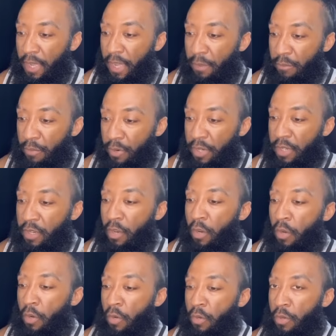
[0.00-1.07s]
I break
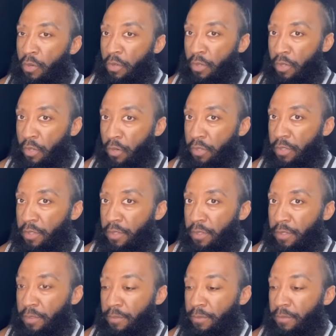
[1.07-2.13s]
all
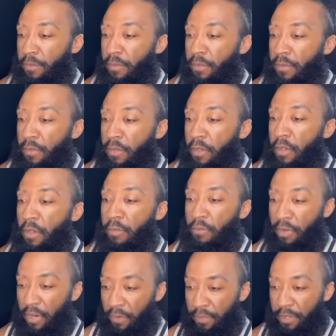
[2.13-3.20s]
curses
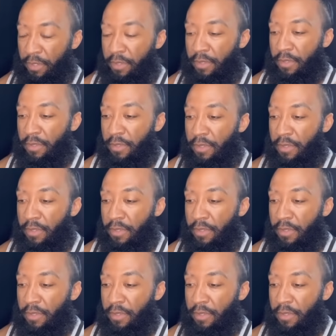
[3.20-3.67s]
of poverty,